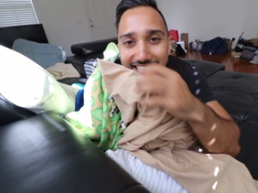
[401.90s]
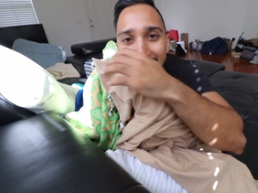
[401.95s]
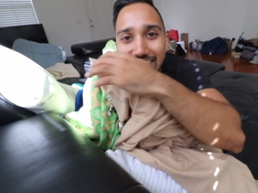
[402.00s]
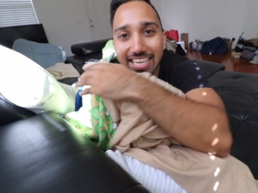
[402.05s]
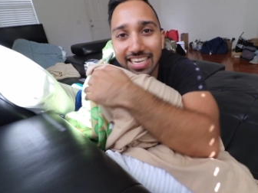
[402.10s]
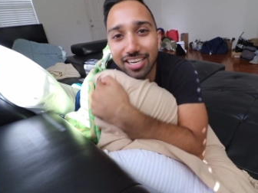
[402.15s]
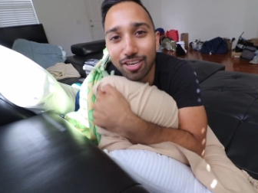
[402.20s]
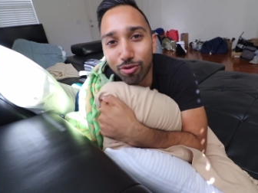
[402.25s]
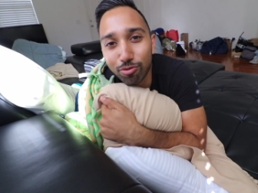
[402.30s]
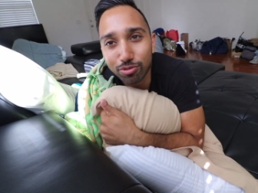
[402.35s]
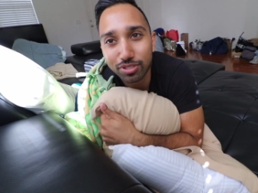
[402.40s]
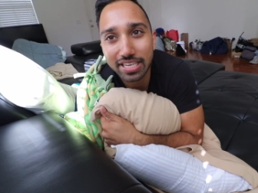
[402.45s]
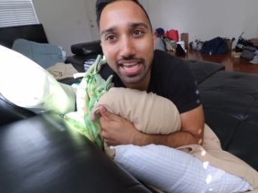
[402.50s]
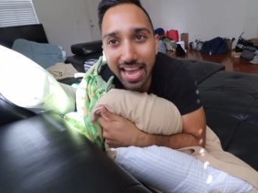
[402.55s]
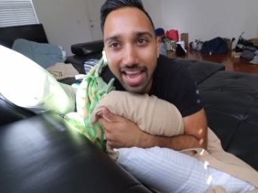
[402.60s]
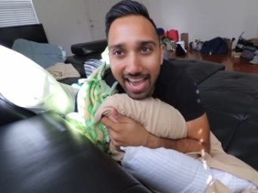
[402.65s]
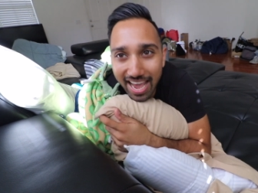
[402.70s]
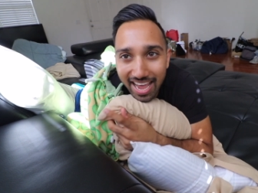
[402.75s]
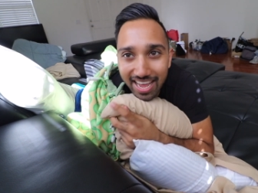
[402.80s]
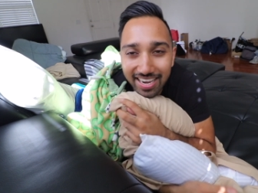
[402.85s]
thing goes
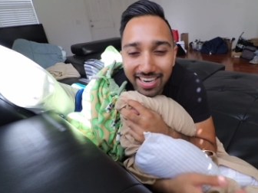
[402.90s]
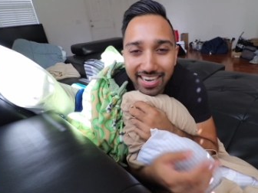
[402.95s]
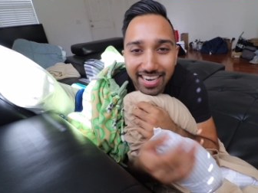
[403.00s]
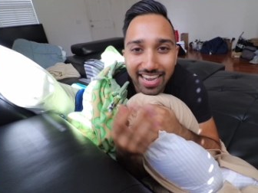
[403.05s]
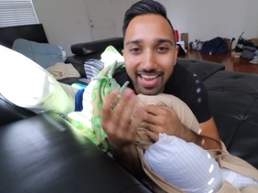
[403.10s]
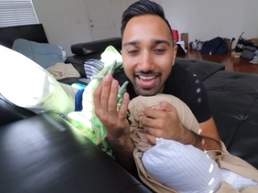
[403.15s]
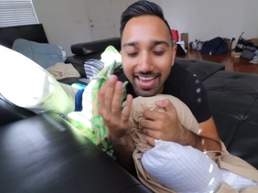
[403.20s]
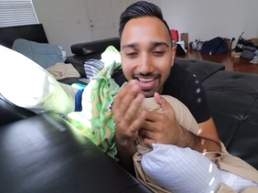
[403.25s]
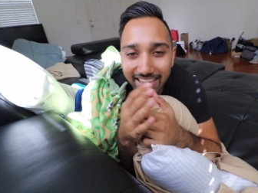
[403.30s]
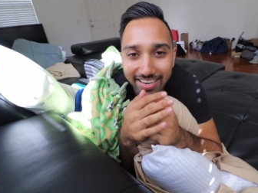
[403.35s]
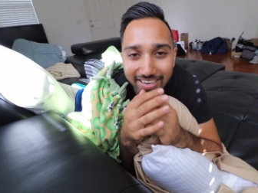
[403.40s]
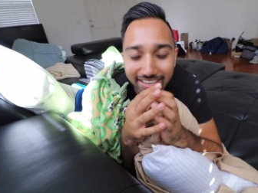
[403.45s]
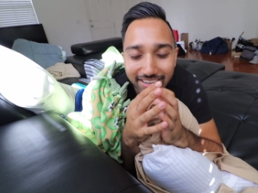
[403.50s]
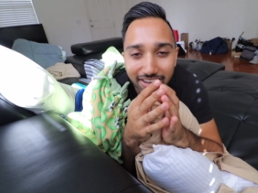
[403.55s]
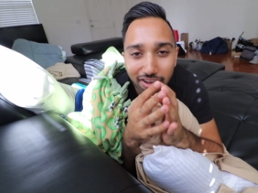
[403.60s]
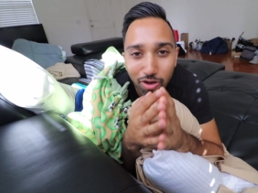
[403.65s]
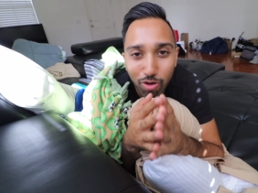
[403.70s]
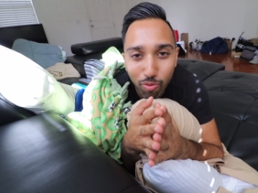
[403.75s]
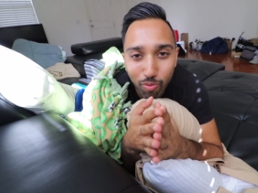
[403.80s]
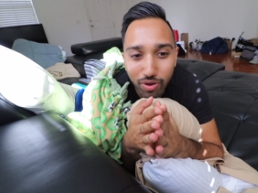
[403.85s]
hand in hand
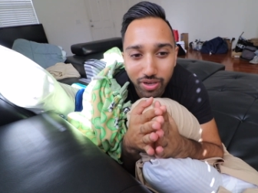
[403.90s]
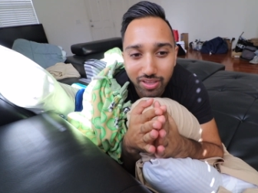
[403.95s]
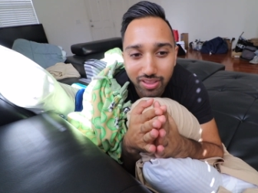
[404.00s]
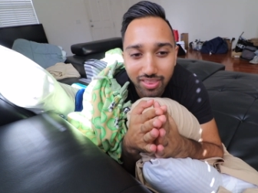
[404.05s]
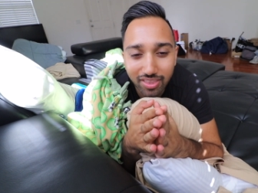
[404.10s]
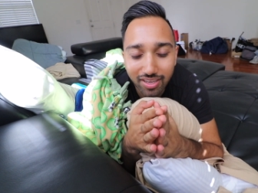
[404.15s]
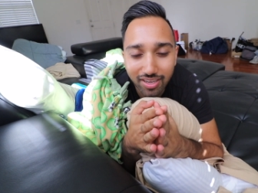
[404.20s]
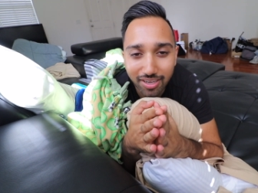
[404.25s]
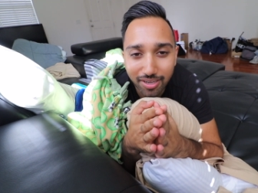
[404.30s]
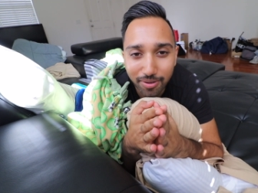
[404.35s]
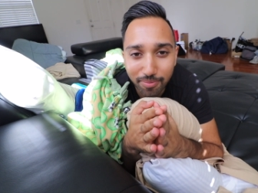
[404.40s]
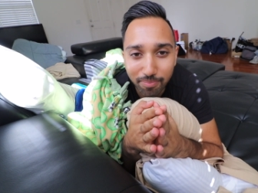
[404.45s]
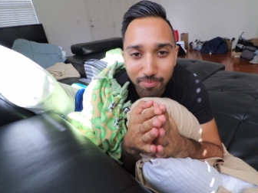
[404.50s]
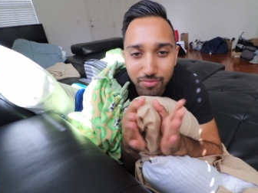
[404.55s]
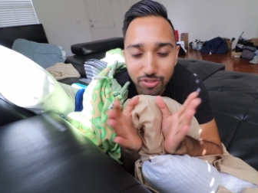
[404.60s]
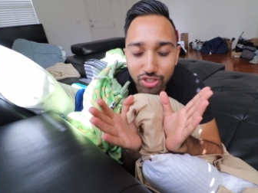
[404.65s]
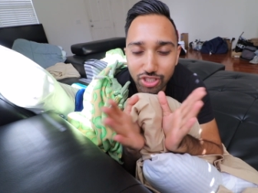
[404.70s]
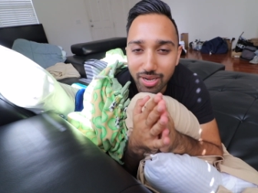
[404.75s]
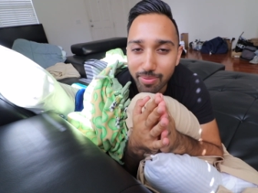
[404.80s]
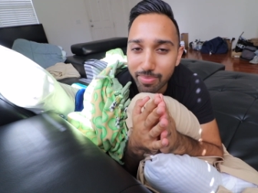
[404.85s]
with um,
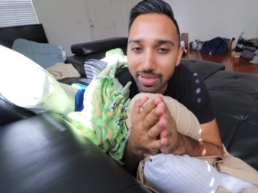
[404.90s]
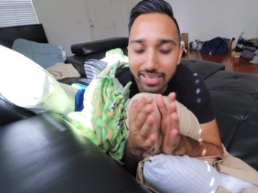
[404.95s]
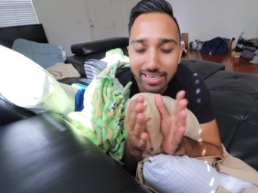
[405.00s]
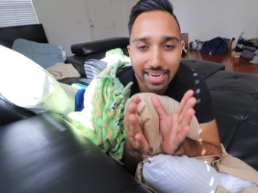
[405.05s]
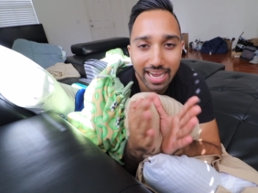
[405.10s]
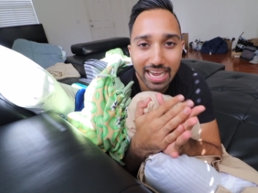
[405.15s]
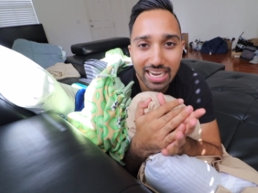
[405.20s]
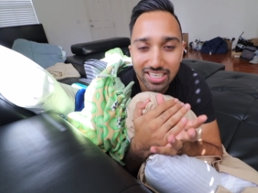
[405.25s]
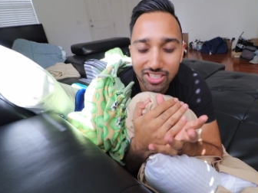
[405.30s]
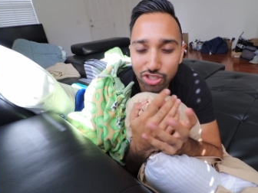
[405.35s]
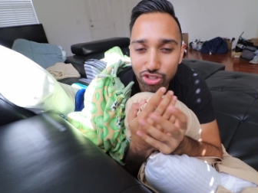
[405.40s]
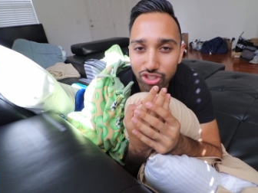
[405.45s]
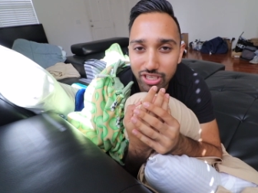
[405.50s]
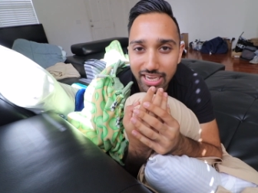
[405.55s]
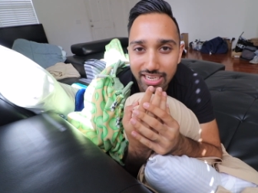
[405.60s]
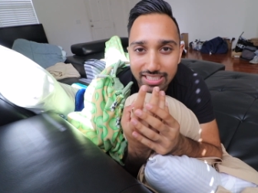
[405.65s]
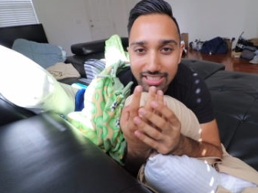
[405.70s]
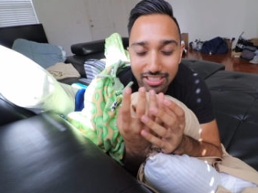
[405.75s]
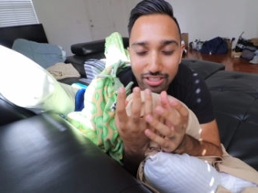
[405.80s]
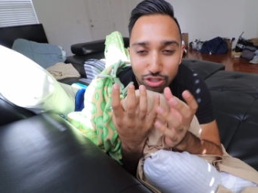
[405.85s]
gymming,
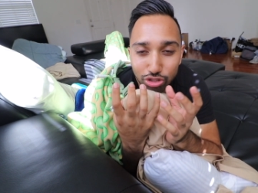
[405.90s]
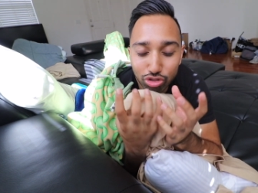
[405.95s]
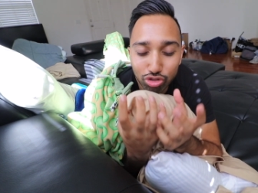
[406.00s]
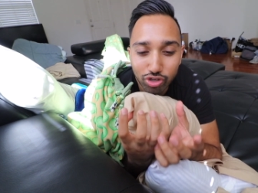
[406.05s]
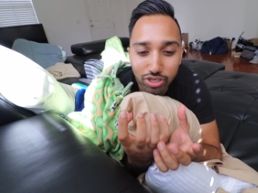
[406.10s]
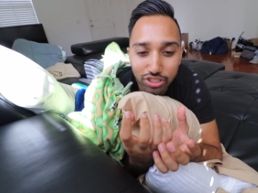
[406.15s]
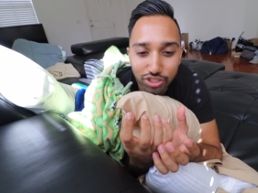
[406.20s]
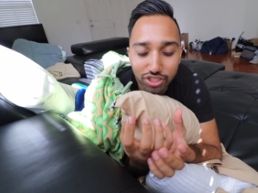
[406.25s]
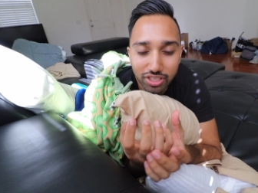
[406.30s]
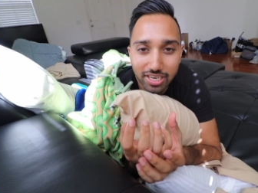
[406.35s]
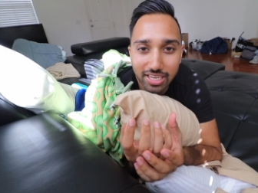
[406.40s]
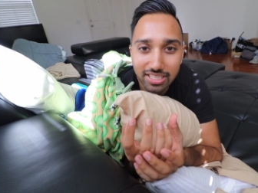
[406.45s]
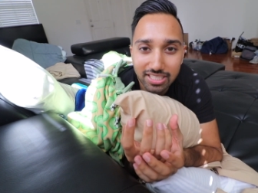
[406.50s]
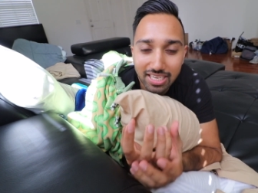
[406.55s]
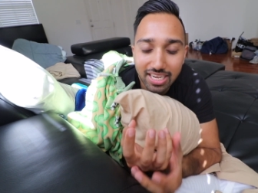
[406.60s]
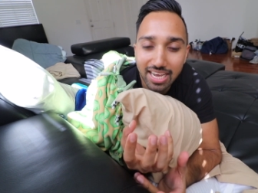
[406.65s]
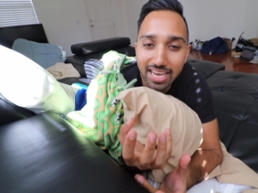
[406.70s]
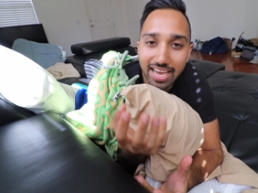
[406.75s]
exercising, nutrition, and,